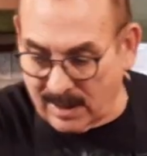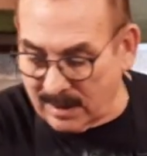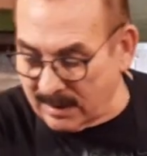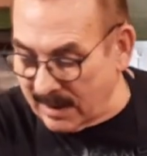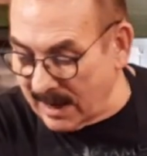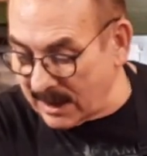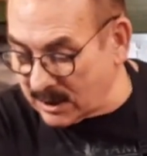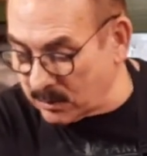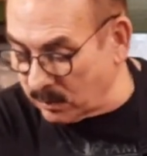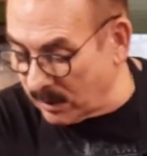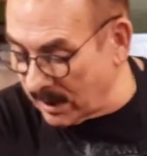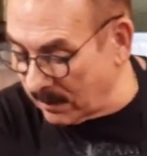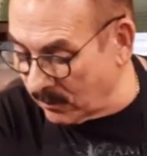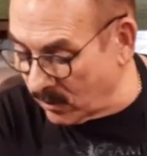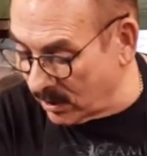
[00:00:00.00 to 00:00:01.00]
Next, what
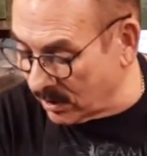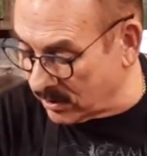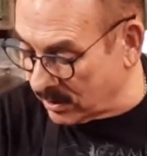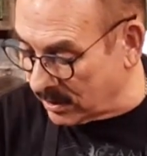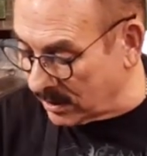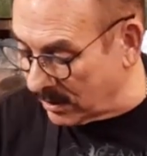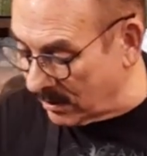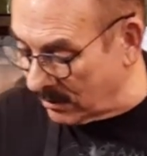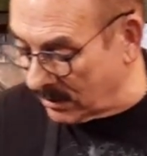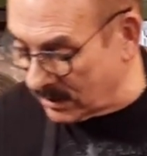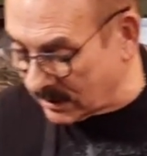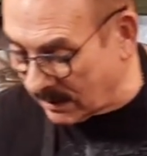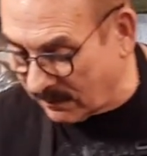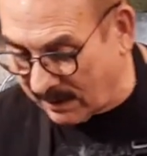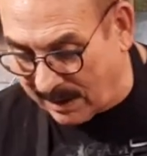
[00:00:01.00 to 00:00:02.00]
I'm going to do
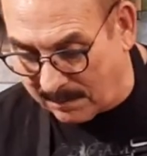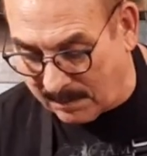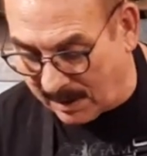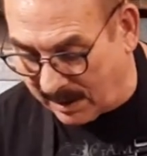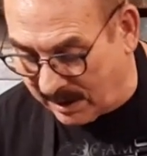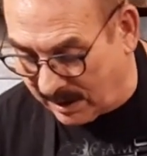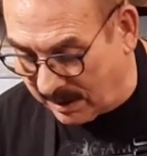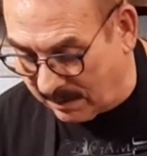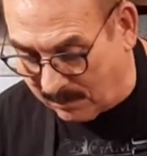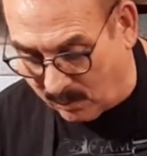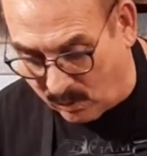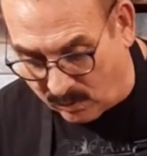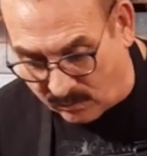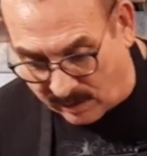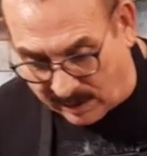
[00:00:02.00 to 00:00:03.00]
is I've got my cutting
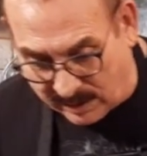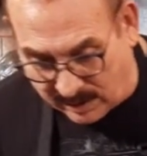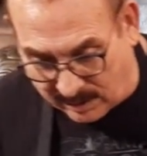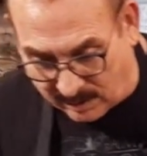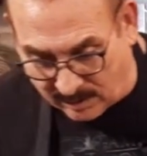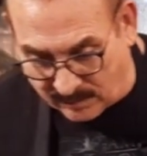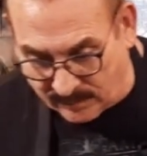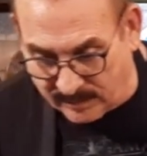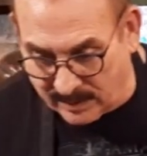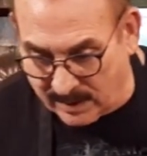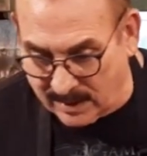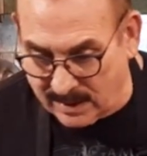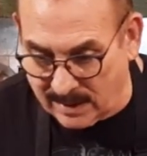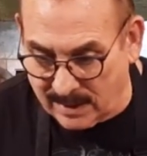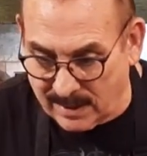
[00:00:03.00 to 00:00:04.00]
board right here.
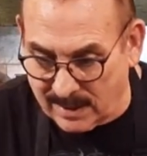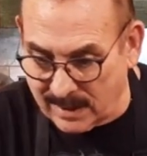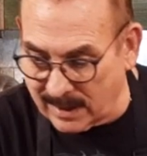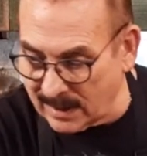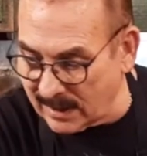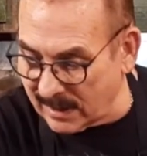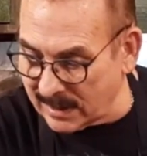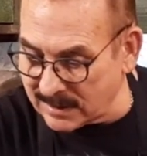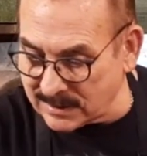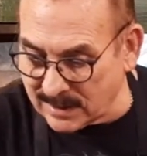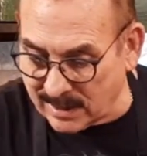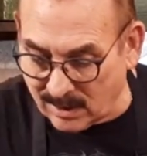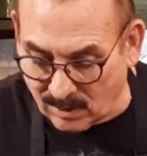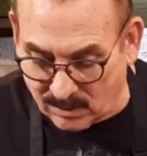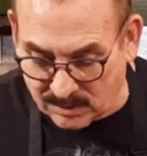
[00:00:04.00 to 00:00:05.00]
And last
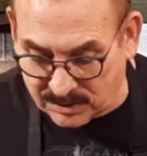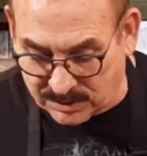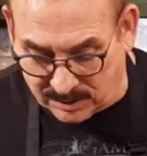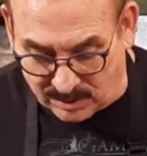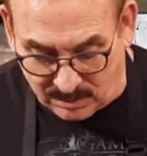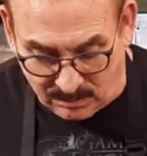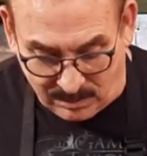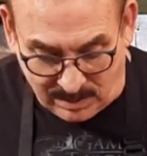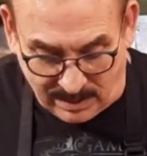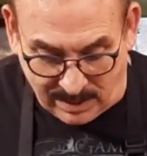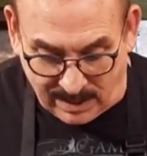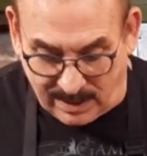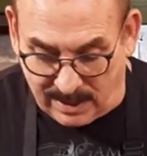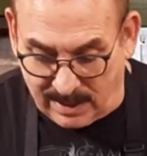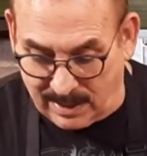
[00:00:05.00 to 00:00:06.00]
night also,
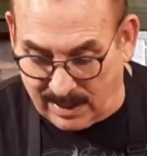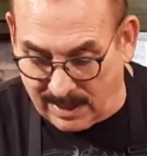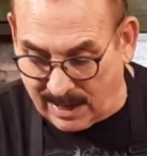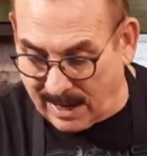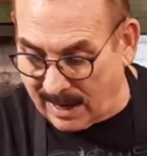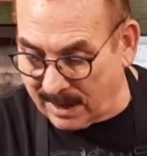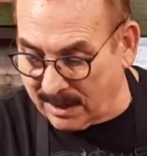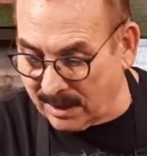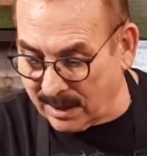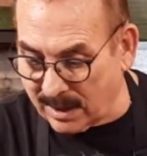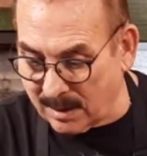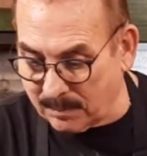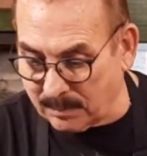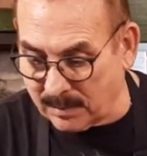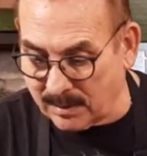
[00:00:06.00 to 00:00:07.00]
I
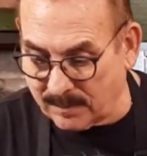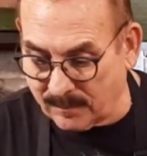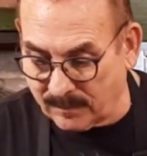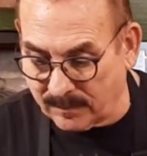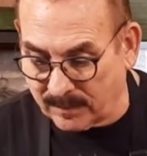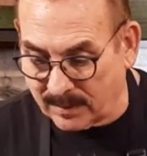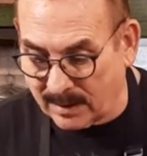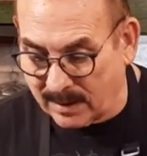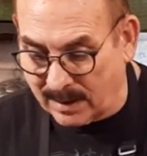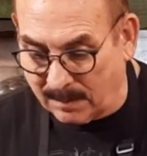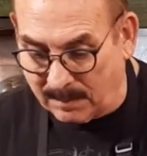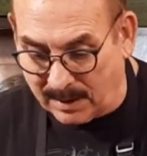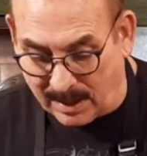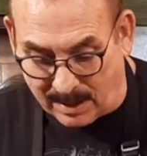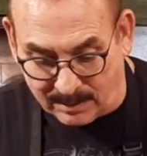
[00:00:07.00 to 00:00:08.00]

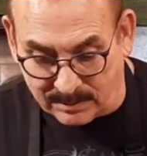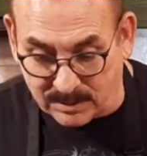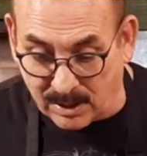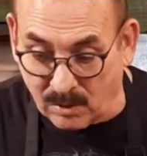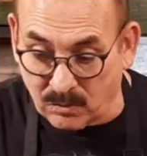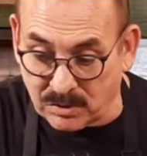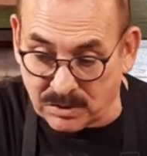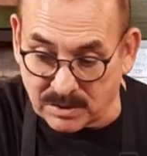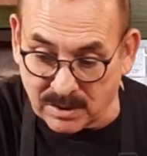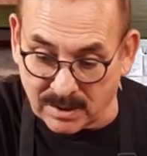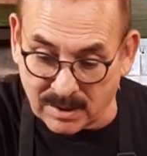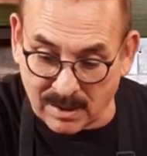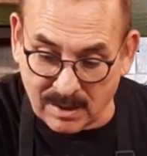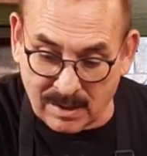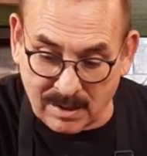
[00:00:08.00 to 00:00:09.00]

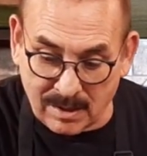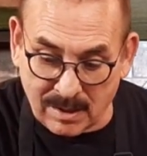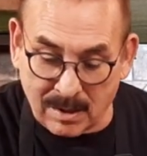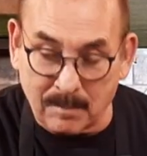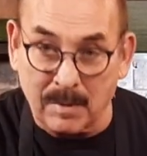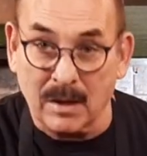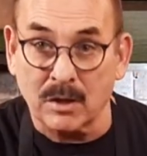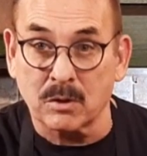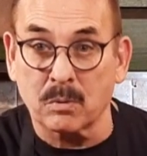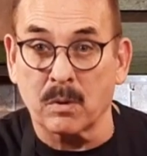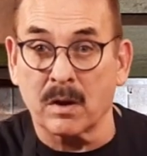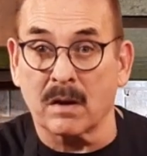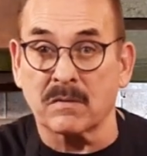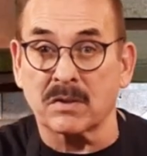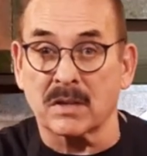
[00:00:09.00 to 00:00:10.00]
toasted about
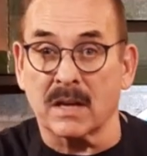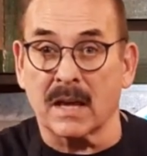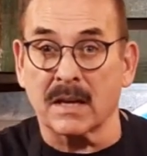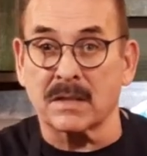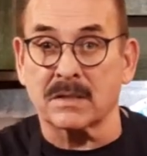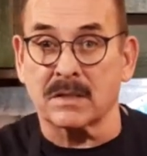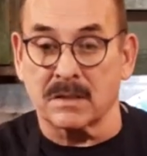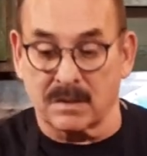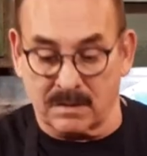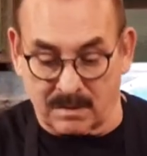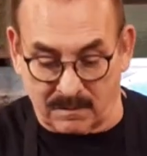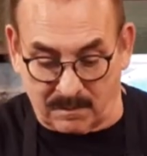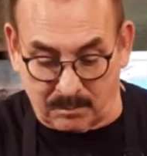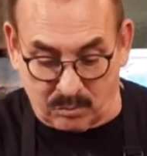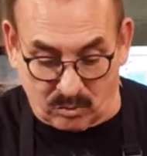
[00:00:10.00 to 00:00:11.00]
12 slices
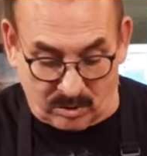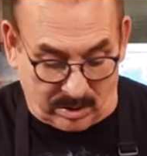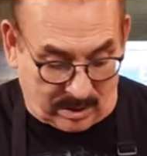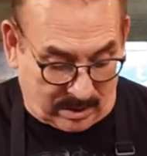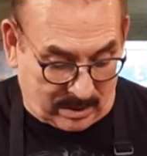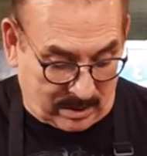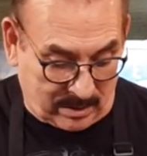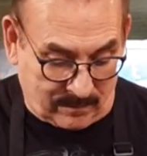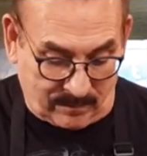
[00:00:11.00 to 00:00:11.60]
of bread.